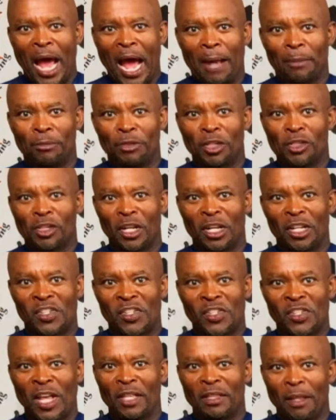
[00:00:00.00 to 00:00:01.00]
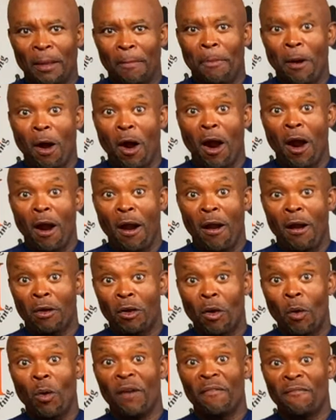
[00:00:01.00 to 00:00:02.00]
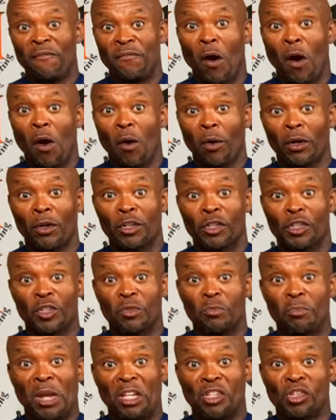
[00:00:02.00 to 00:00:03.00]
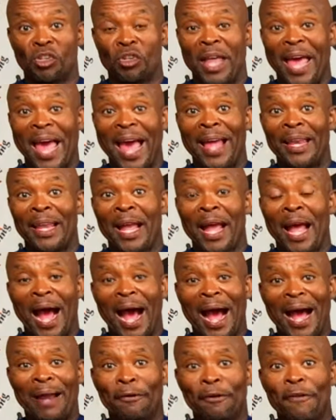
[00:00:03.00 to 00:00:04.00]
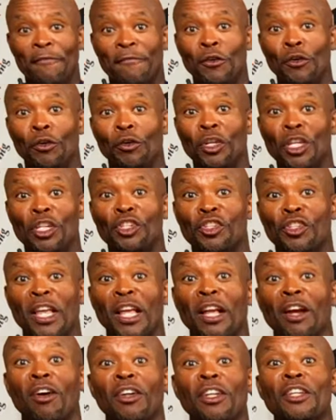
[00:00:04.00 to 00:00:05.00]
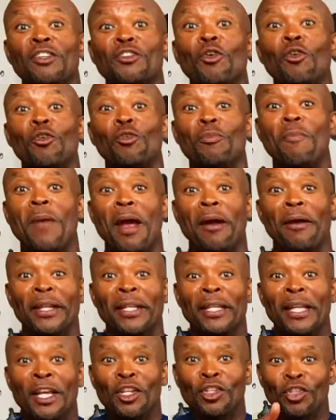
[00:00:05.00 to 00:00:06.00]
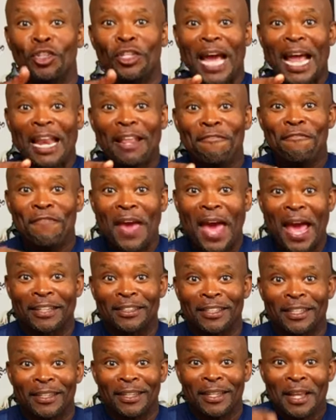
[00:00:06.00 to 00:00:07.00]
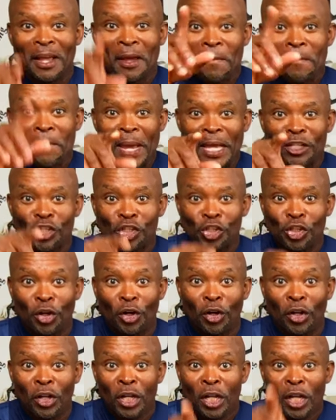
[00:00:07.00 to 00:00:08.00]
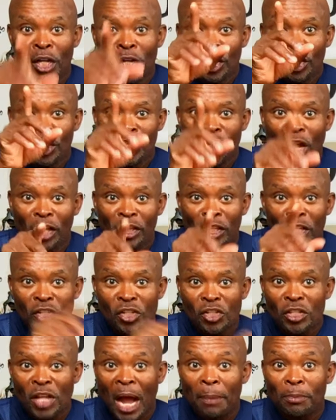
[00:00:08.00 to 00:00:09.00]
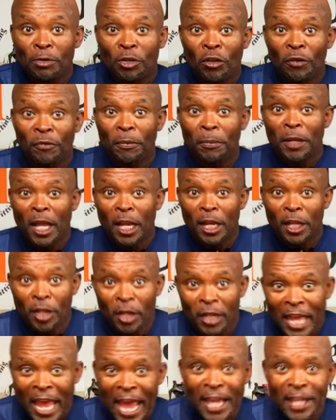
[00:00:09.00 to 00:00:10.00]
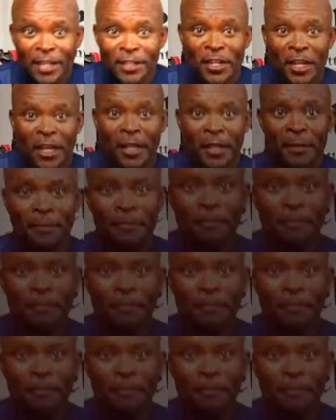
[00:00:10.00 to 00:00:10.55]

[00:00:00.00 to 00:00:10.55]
I'm just gonna set the bar going forward to just make sure that I review each thing on its own merit. To that effect, make sure nothing stops you from getting your K's in.